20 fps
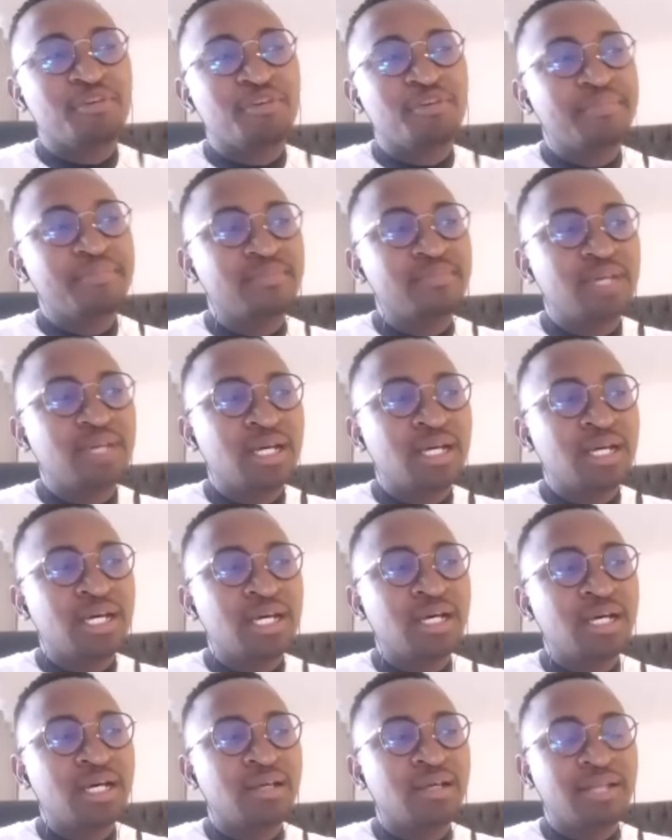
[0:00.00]
from
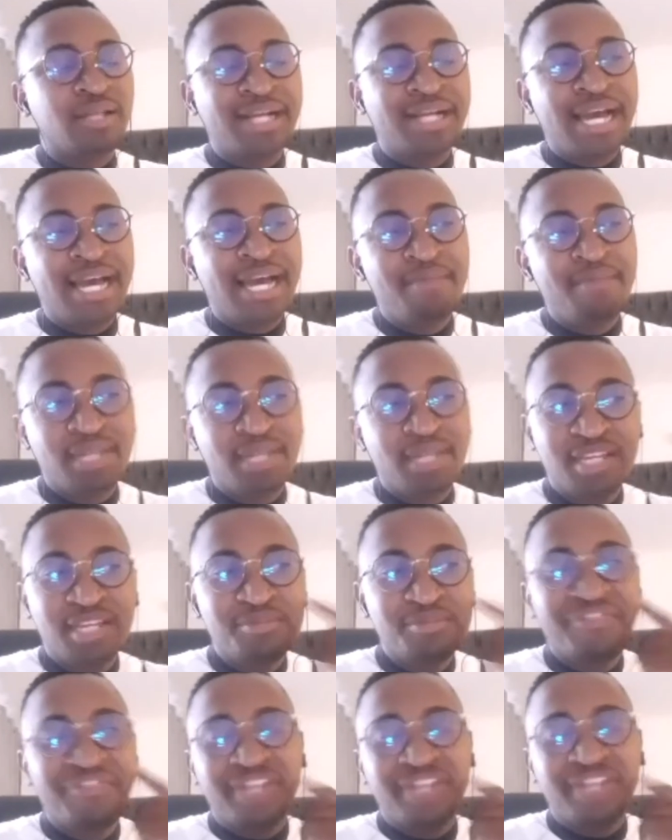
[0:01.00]
uh, a guy by the
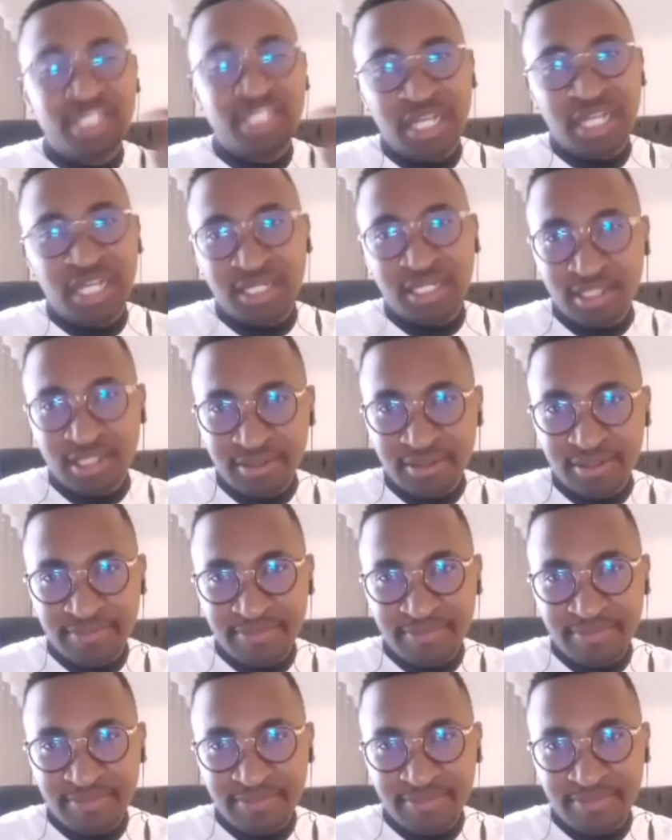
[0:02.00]
name of Richard,